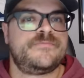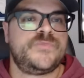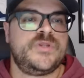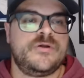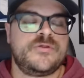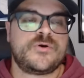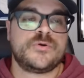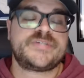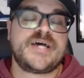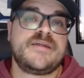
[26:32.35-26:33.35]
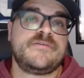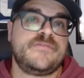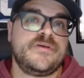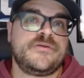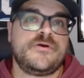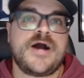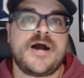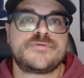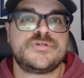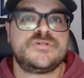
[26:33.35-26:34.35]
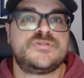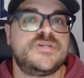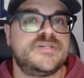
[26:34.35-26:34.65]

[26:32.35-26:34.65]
You know, the Colts had a fifth-year option to